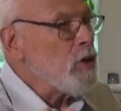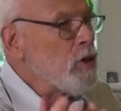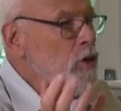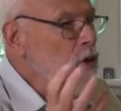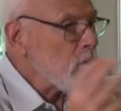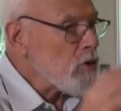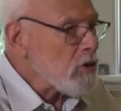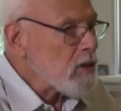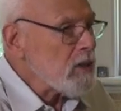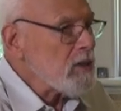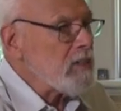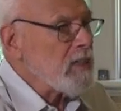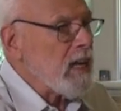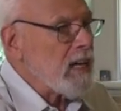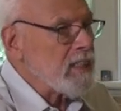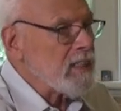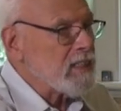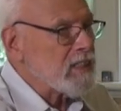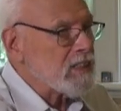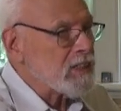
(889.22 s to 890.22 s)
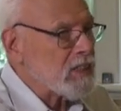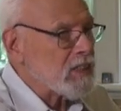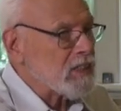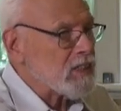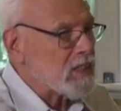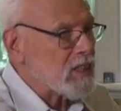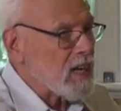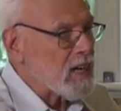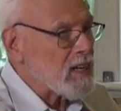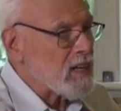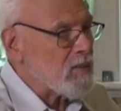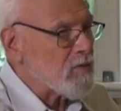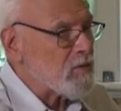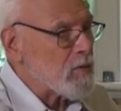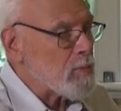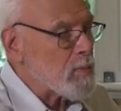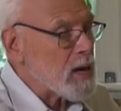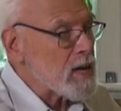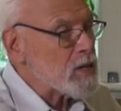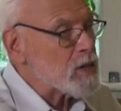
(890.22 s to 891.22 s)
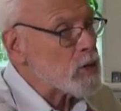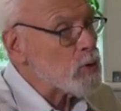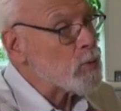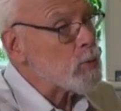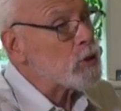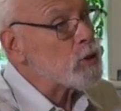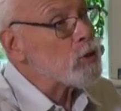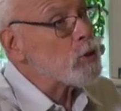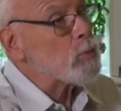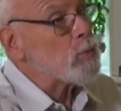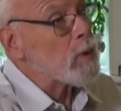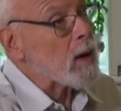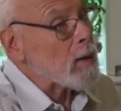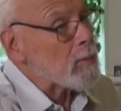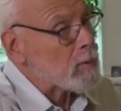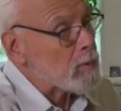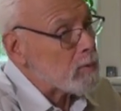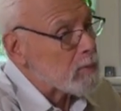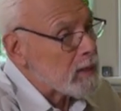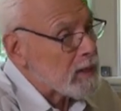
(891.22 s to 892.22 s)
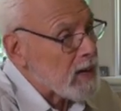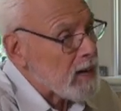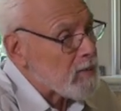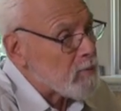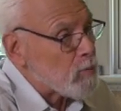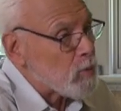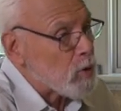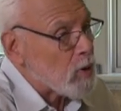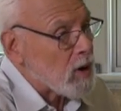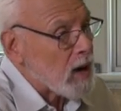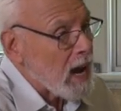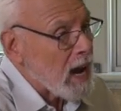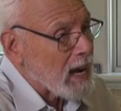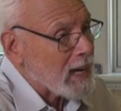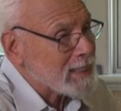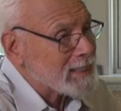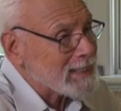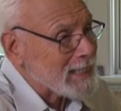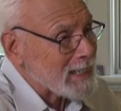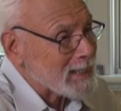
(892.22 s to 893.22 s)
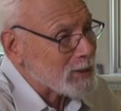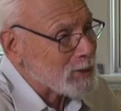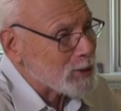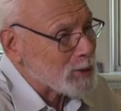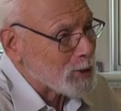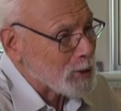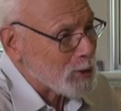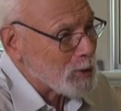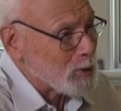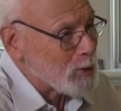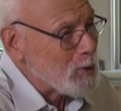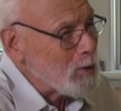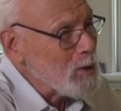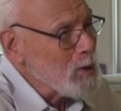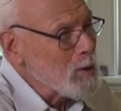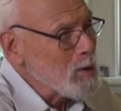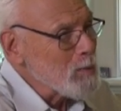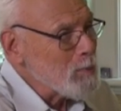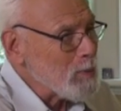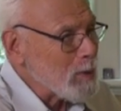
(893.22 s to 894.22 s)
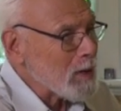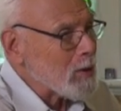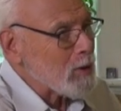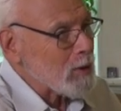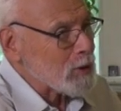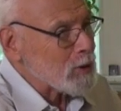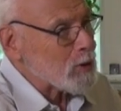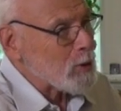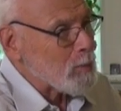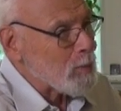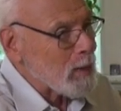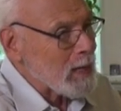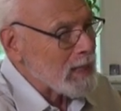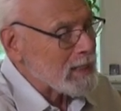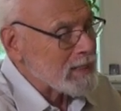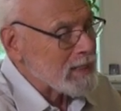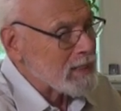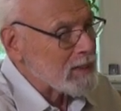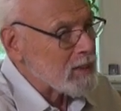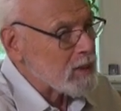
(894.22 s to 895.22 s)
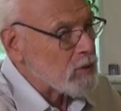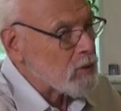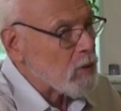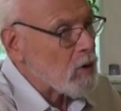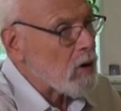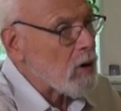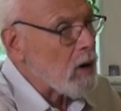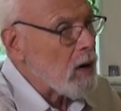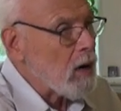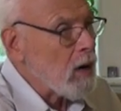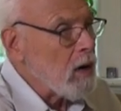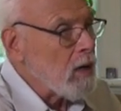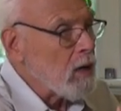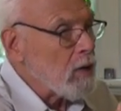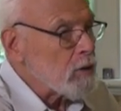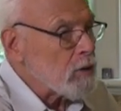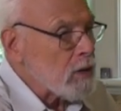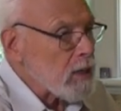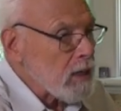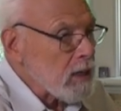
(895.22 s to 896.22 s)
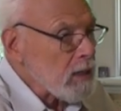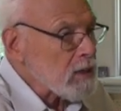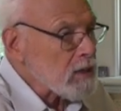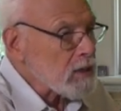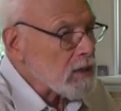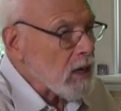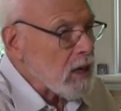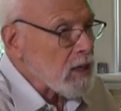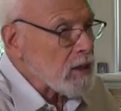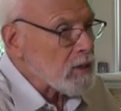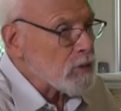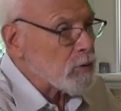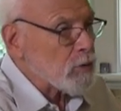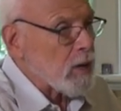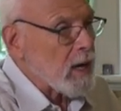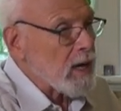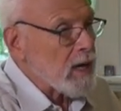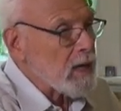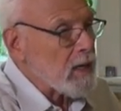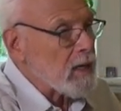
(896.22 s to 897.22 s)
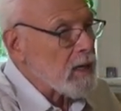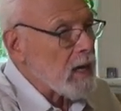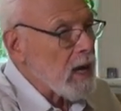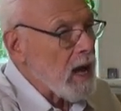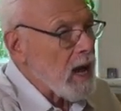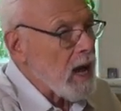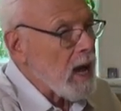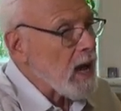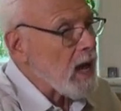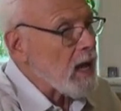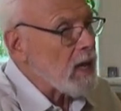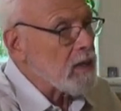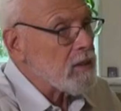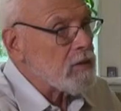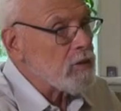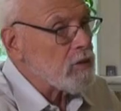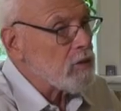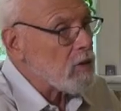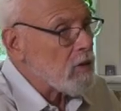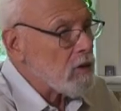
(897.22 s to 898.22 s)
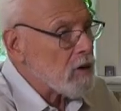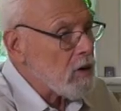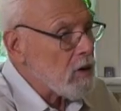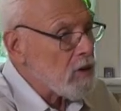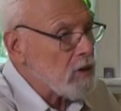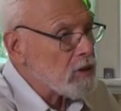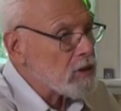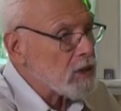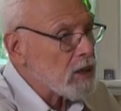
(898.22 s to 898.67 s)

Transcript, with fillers: you can take this inside information, which you probably have more access to right. because you're passing the law, inside trade, and you don't go to